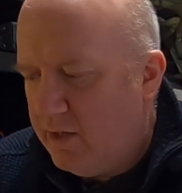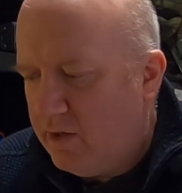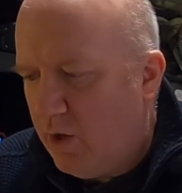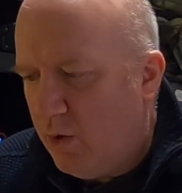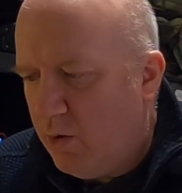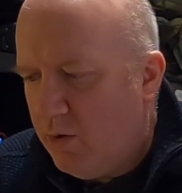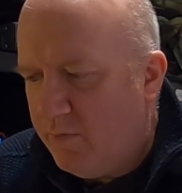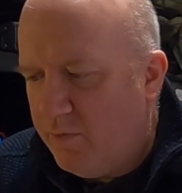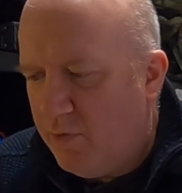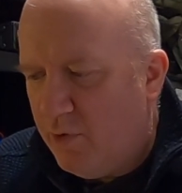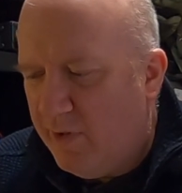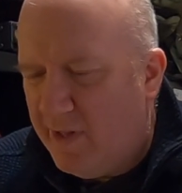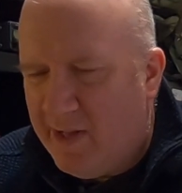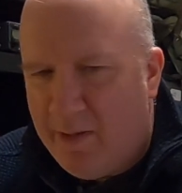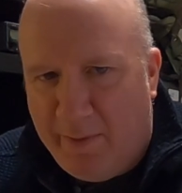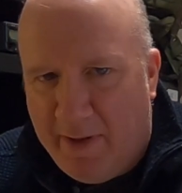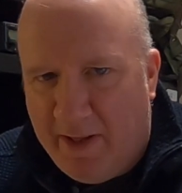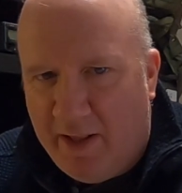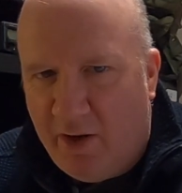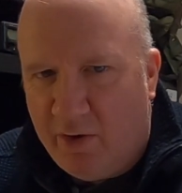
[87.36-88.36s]
going for a
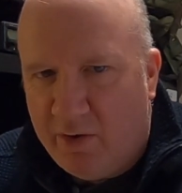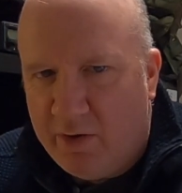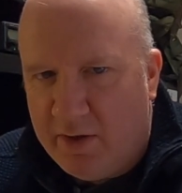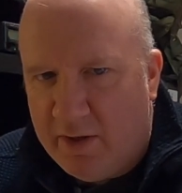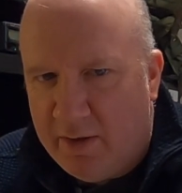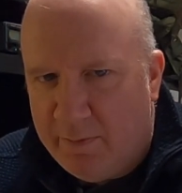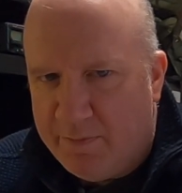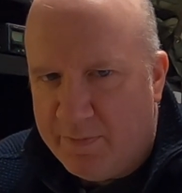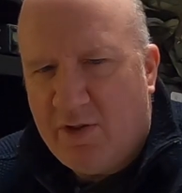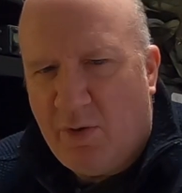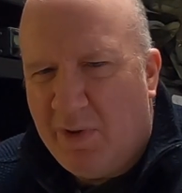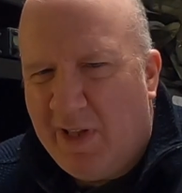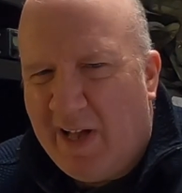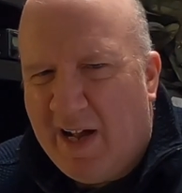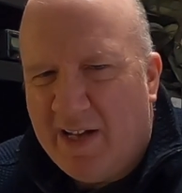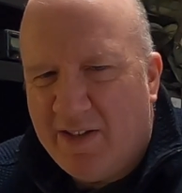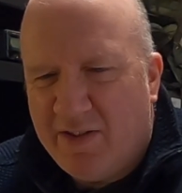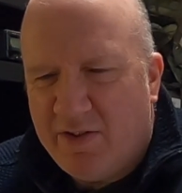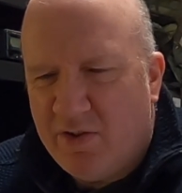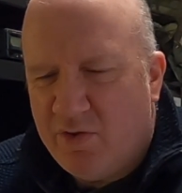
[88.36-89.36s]
little bit longer. So I
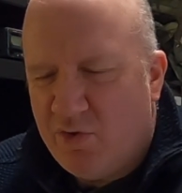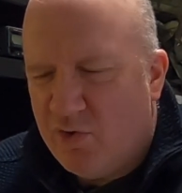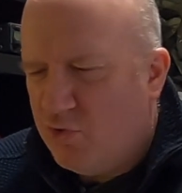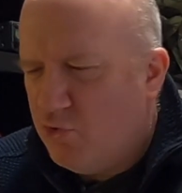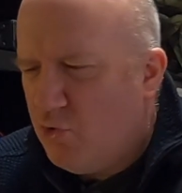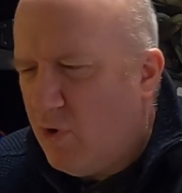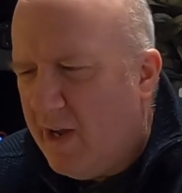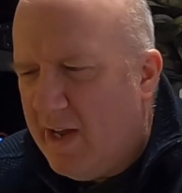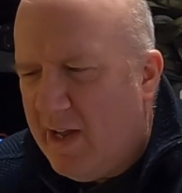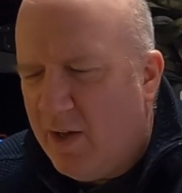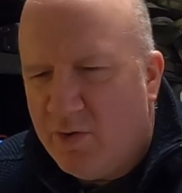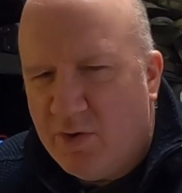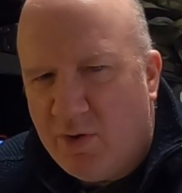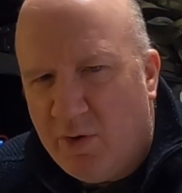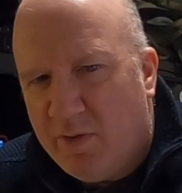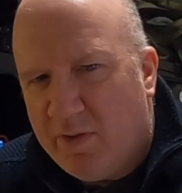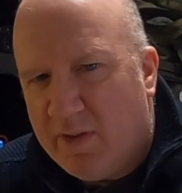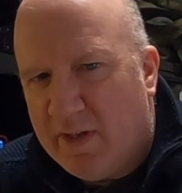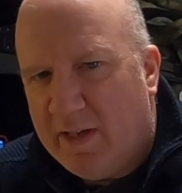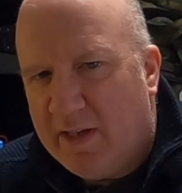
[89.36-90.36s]
like to just try out
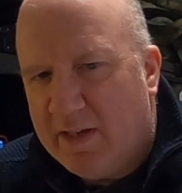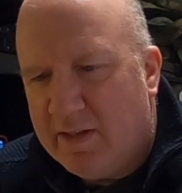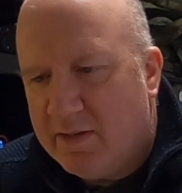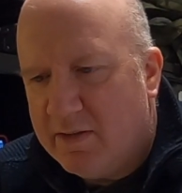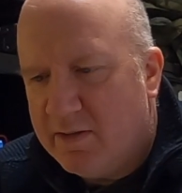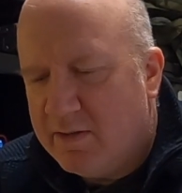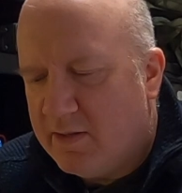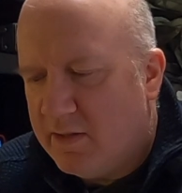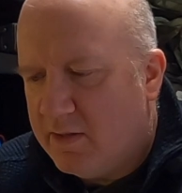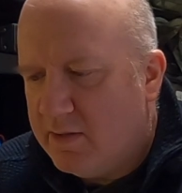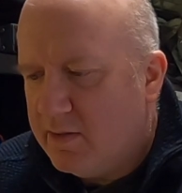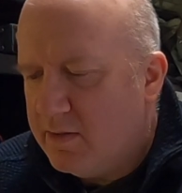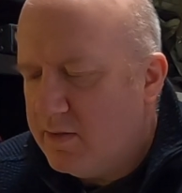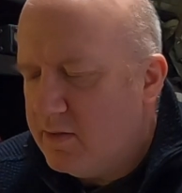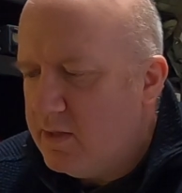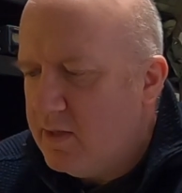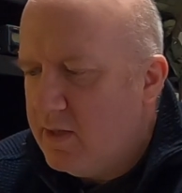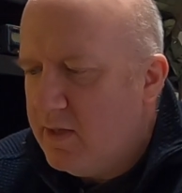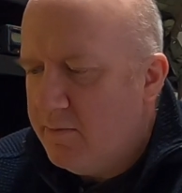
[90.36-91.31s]
new things and